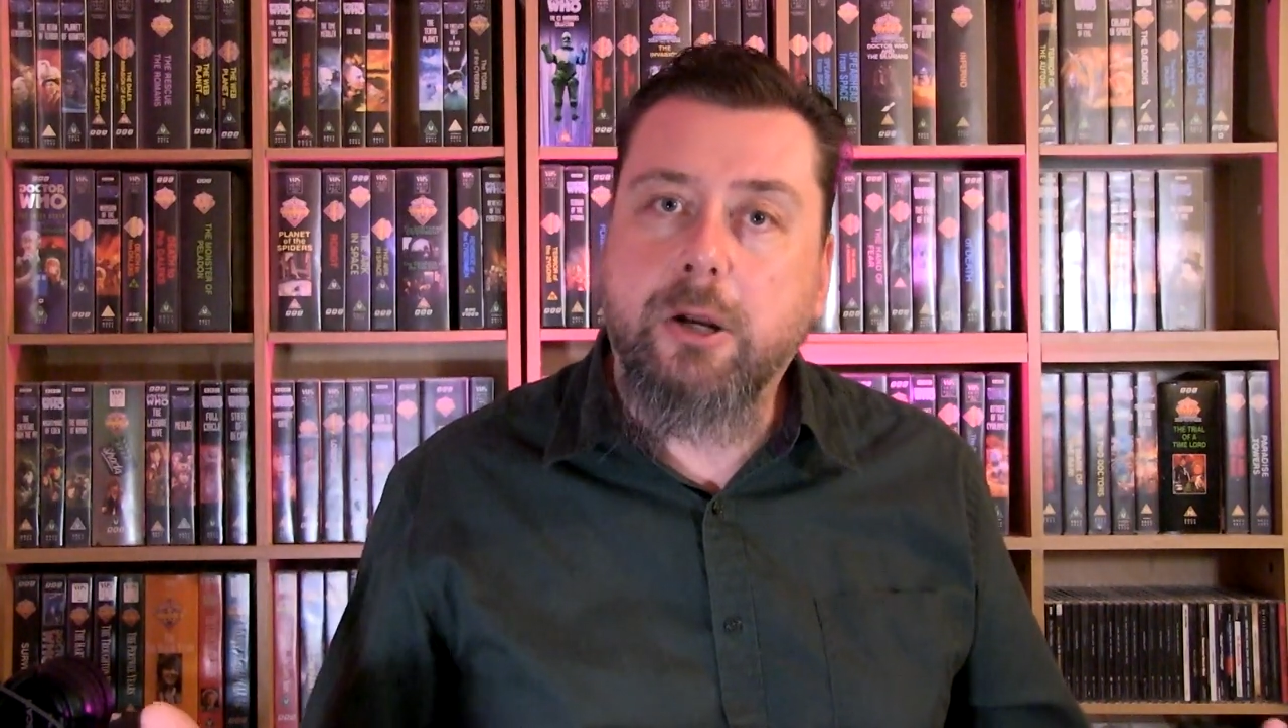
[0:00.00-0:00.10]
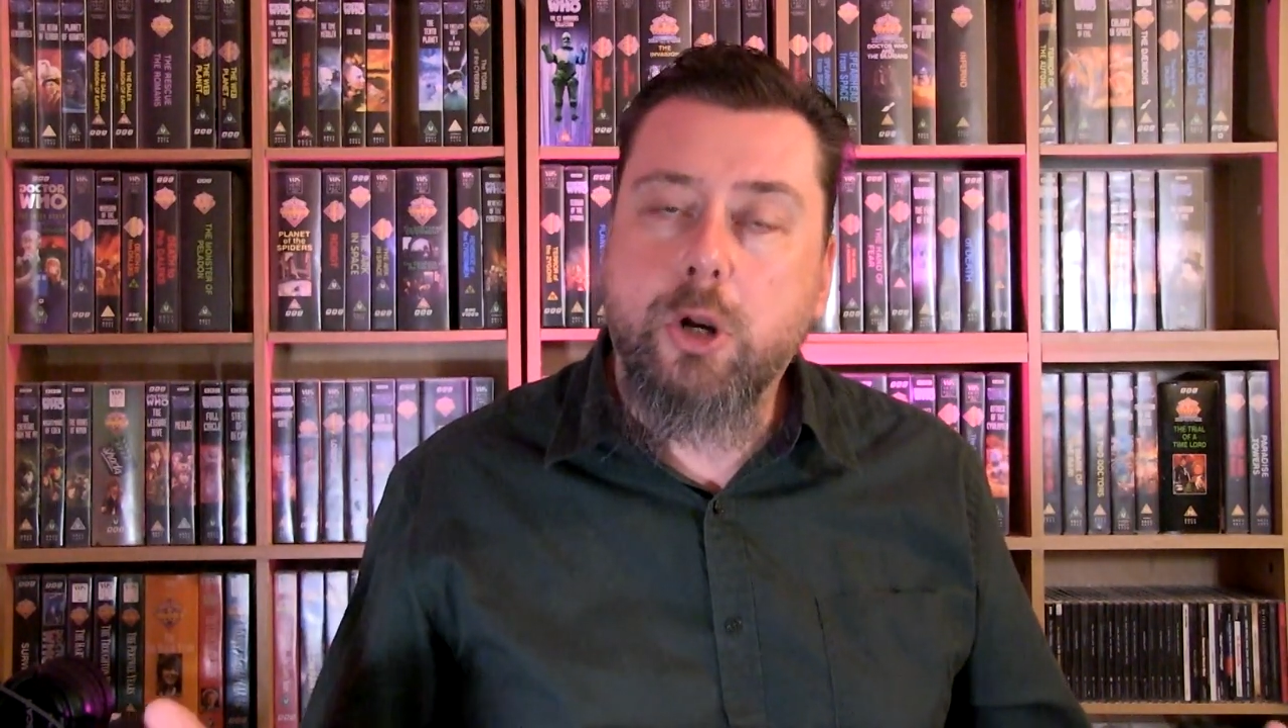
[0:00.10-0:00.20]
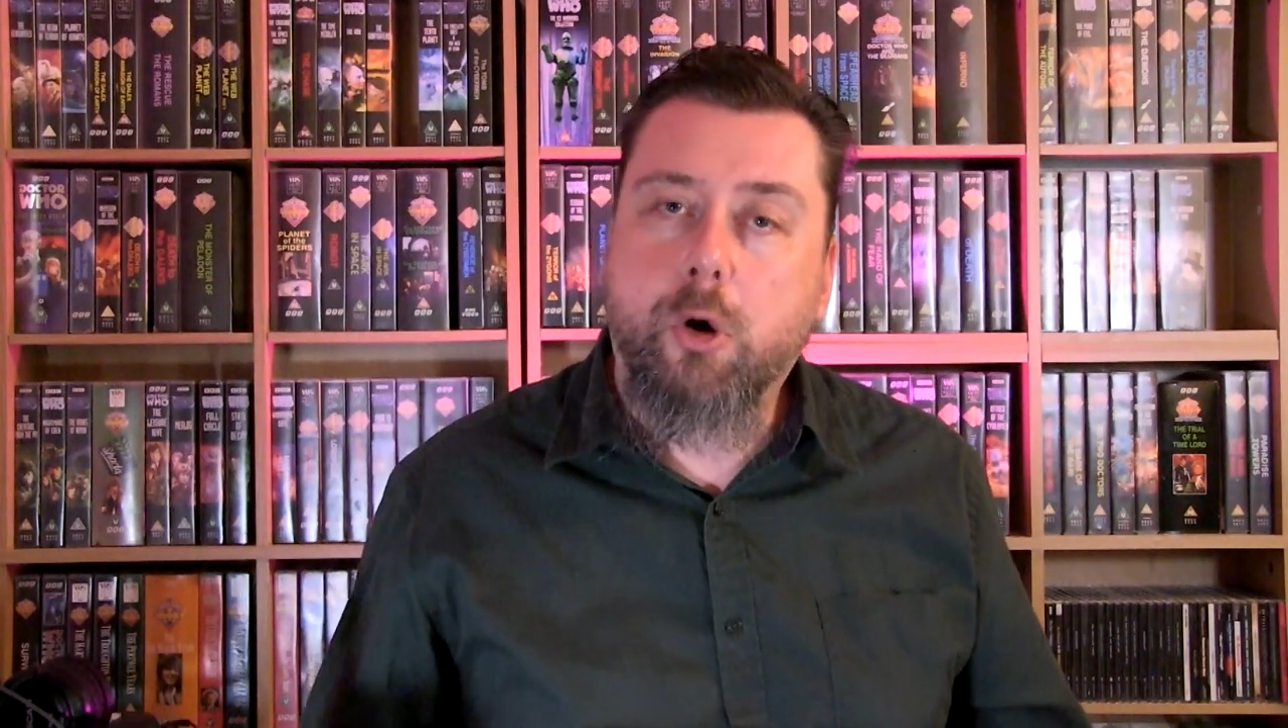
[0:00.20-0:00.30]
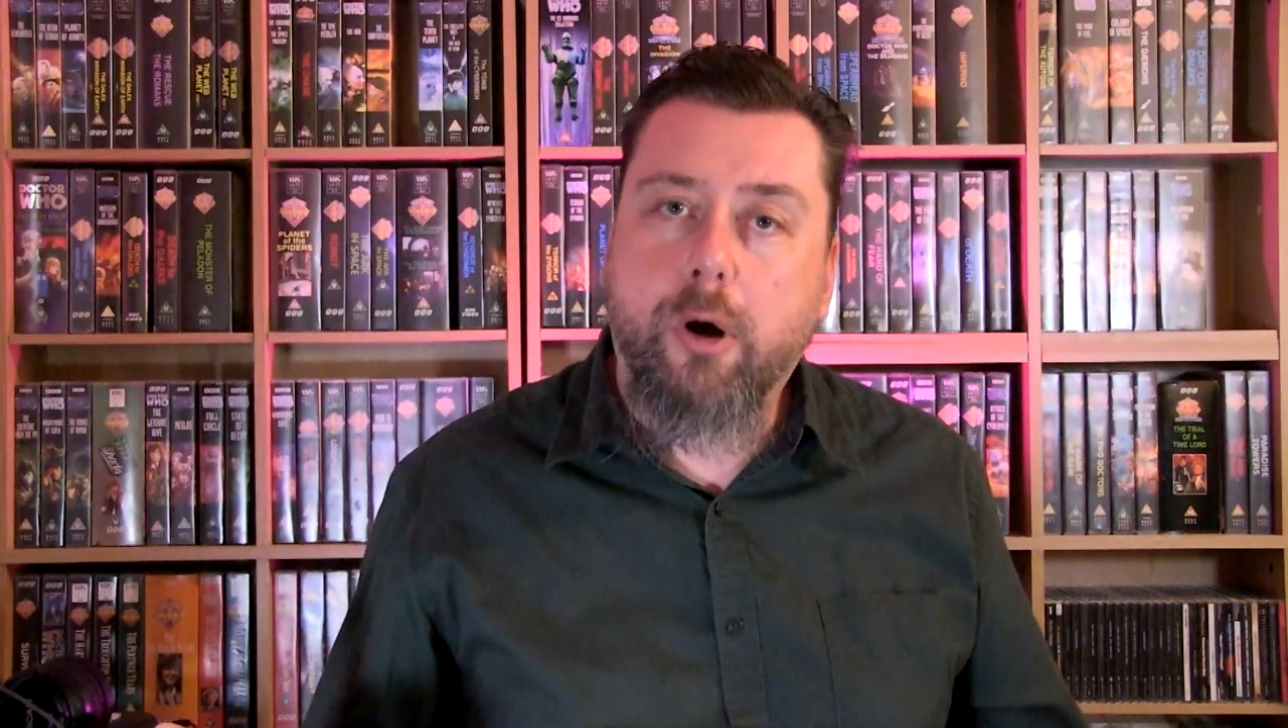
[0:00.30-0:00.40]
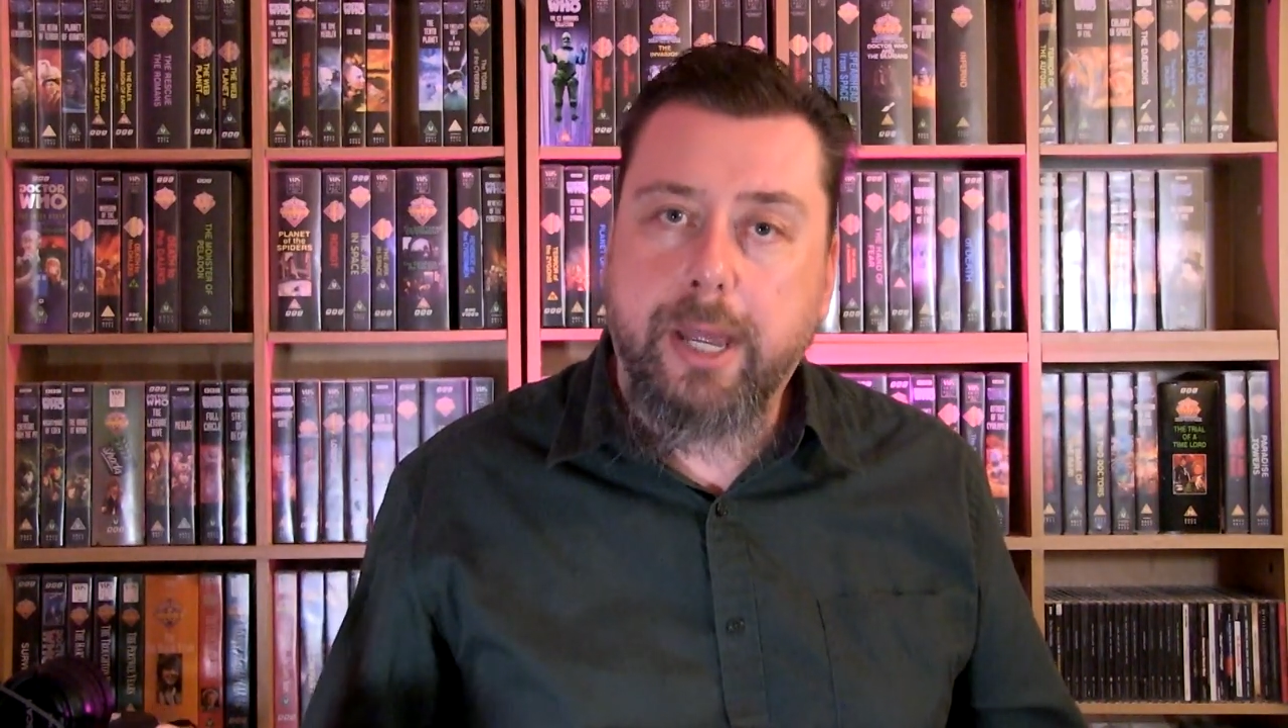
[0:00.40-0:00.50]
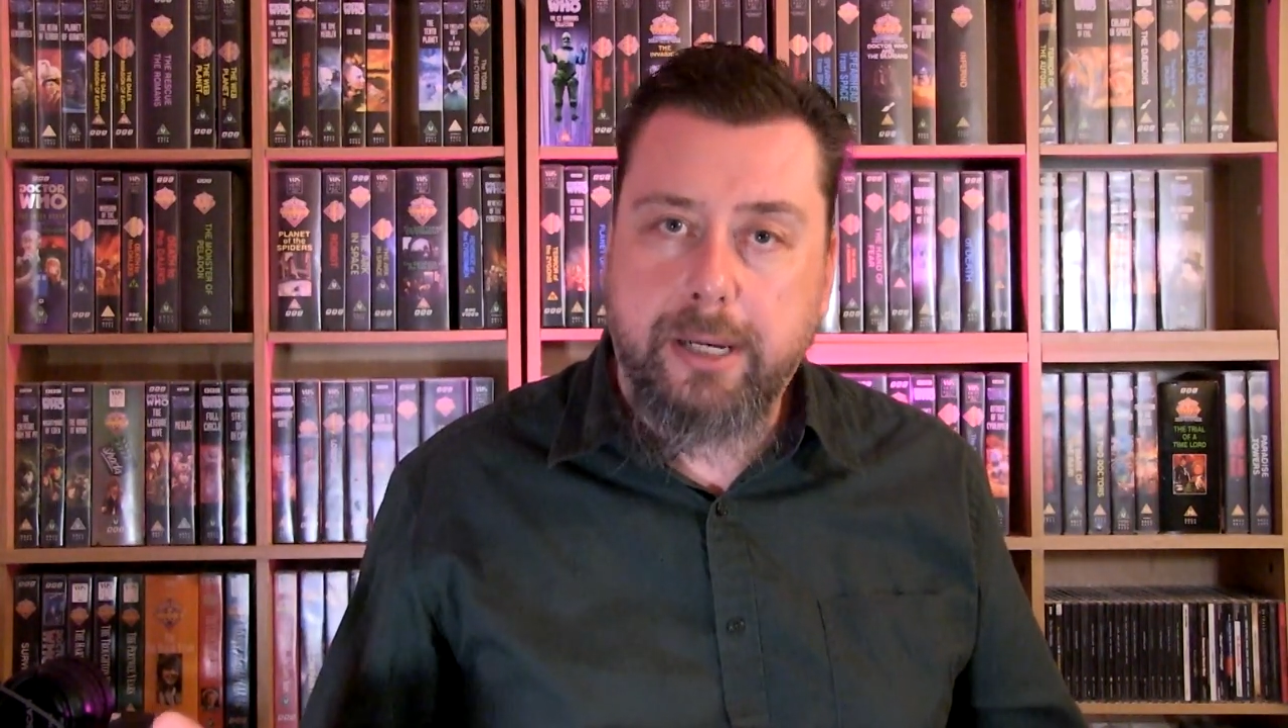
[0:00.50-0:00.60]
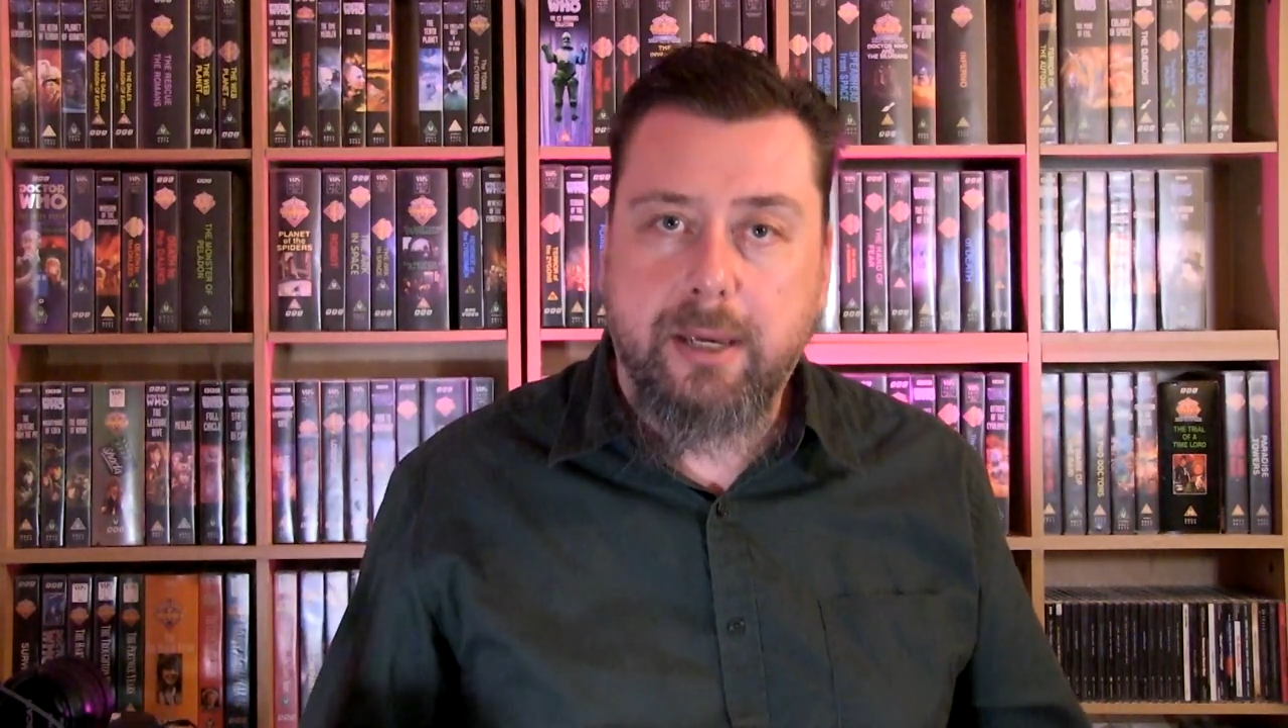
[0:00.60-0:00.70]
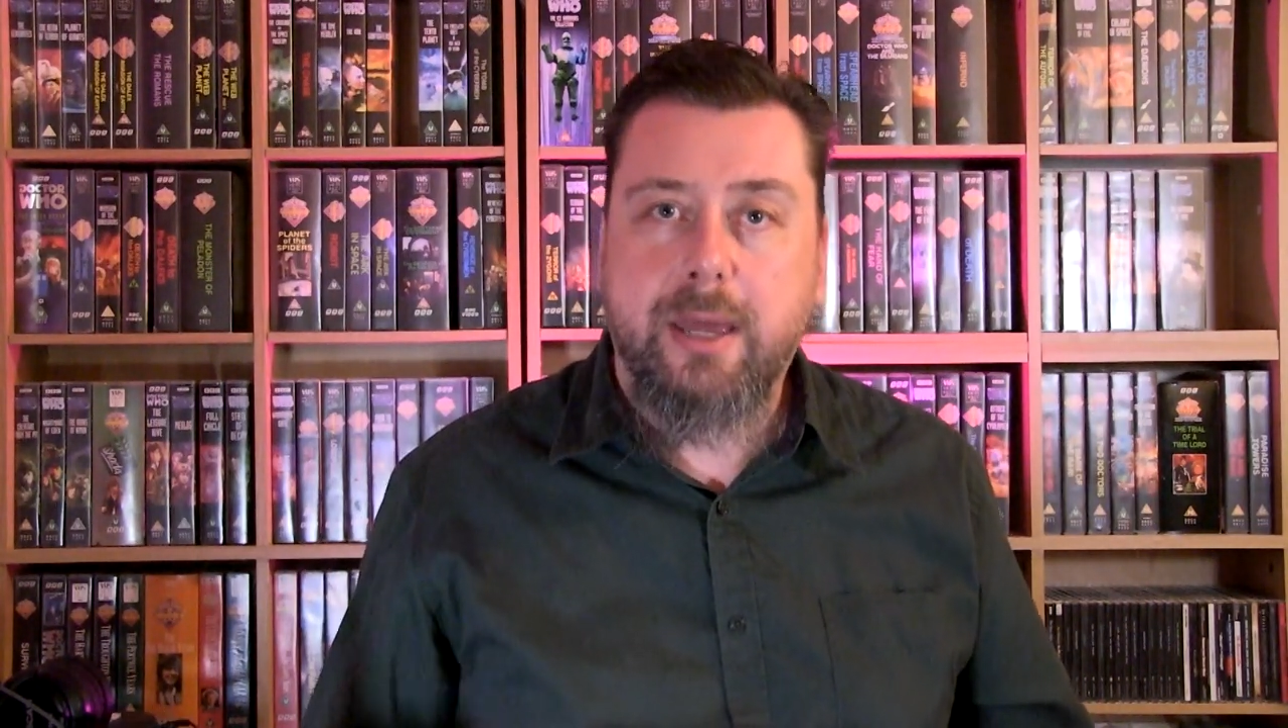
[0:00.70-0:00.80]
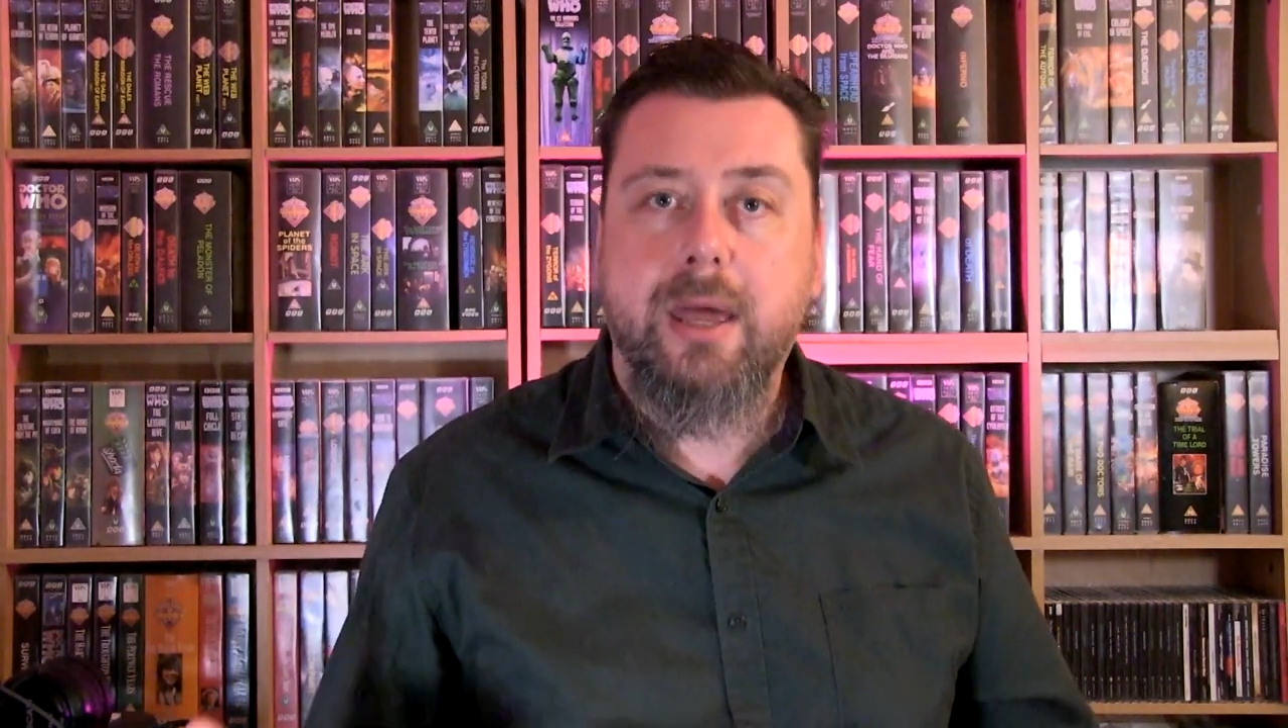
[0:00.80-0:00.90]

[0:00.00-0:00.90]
annoyed.